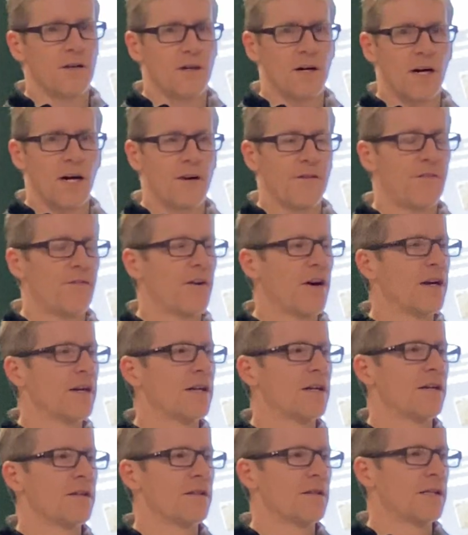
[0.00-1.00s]
I find
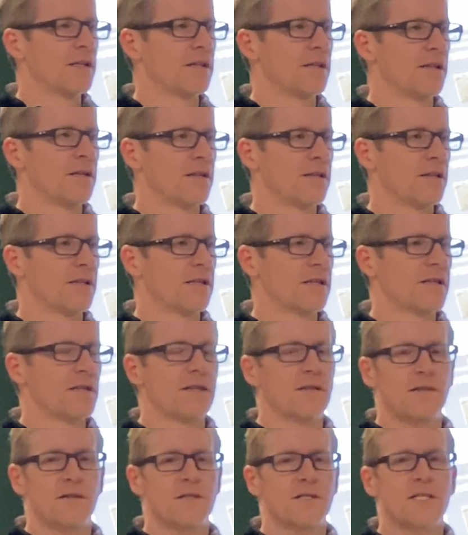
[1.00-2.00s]
it in, in like
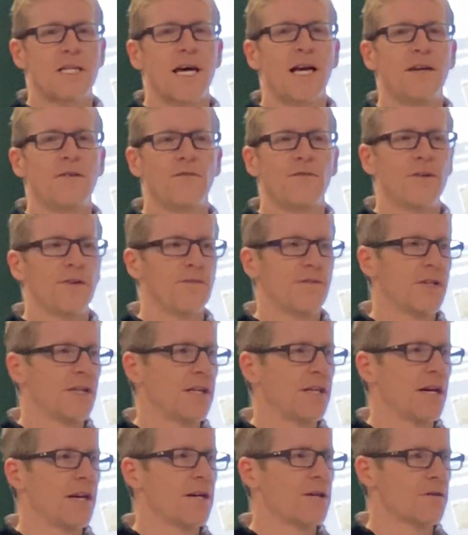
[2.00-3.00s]
10,
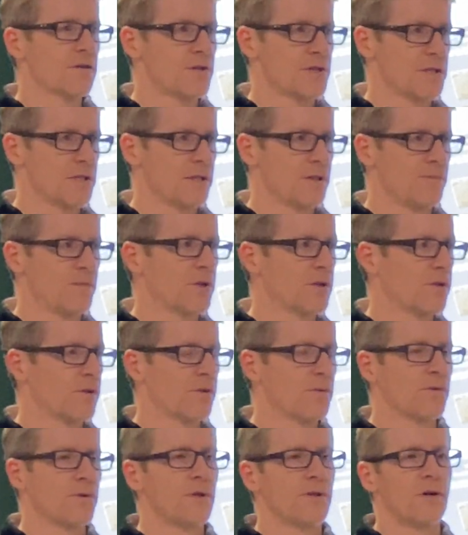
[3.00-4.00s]
15 acres in the middle of the
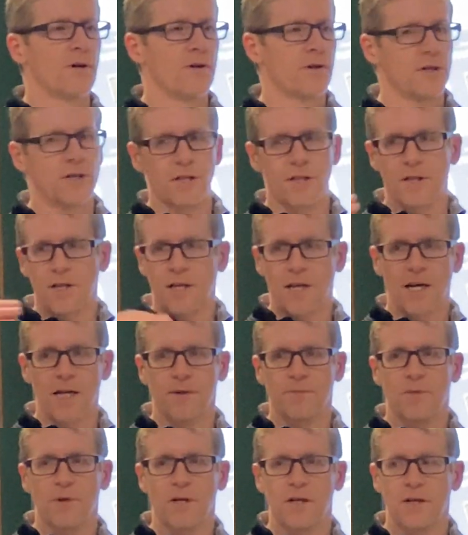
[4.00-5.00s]
wood underneath the
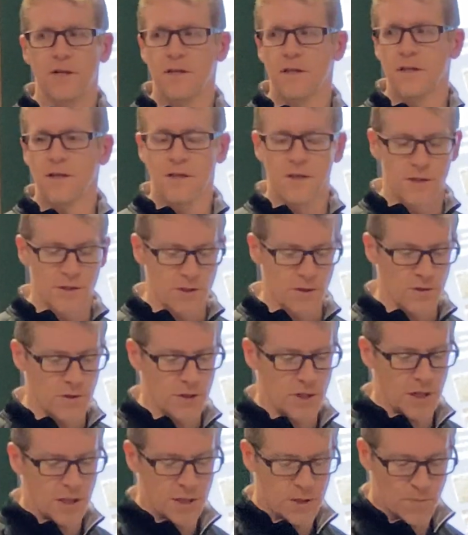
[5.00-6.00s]
canopy. So
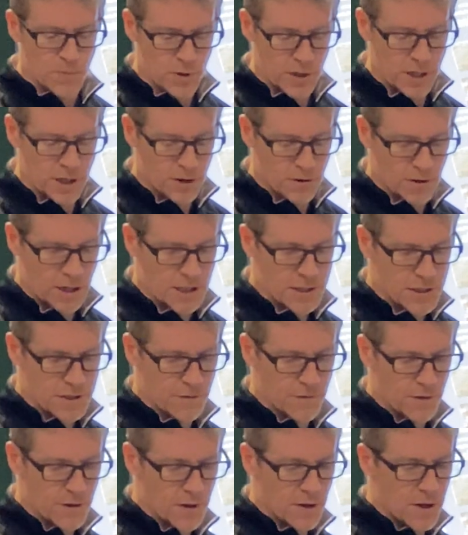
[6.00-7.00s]
it's, it's pretty aggressive.
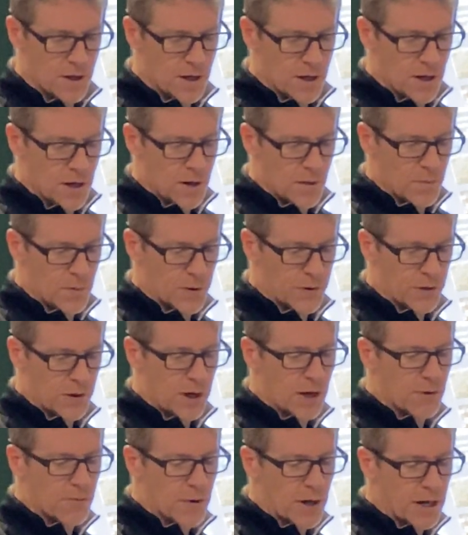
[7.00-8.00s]
Hmm. But there
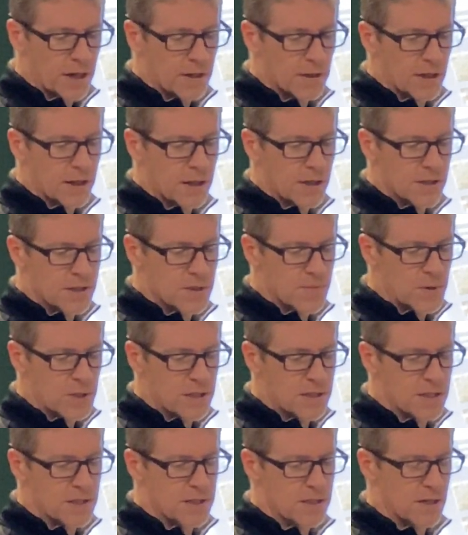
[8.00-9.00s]
are regulated
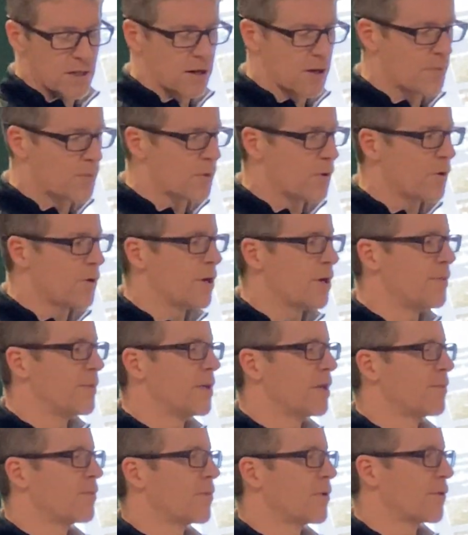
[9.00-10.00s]
species, there are
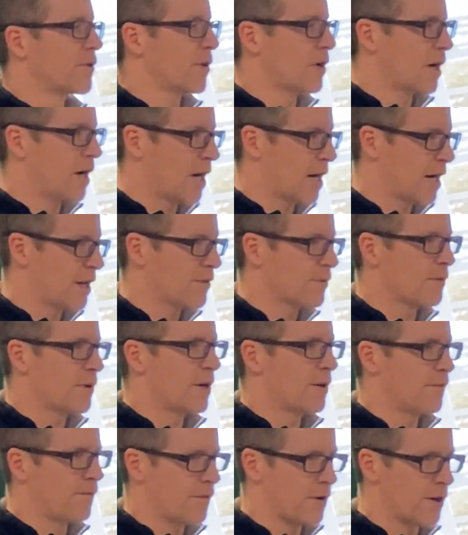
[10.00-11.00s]
prohibited, but they're high
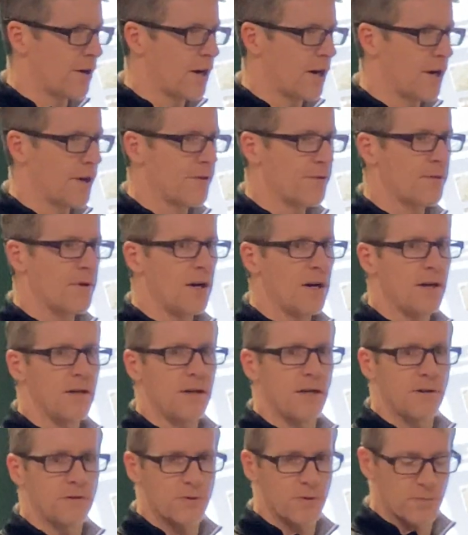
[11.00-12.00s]
threat and very high threat, and
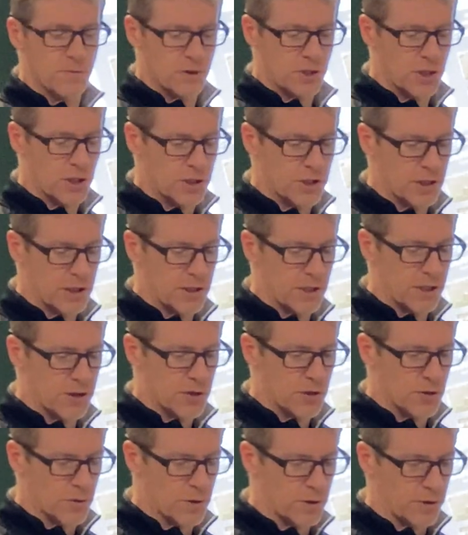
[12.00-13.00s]
I'll touch on that
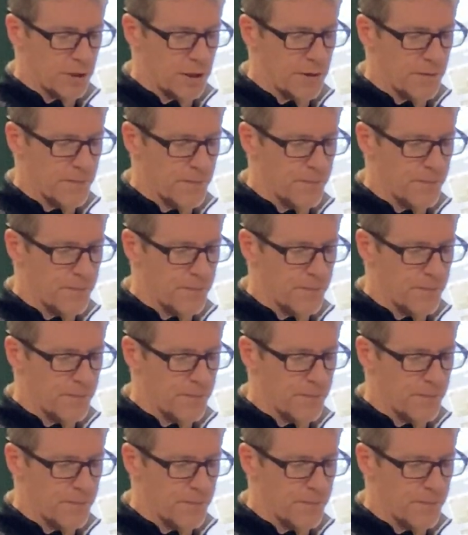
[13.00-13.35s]
shortly.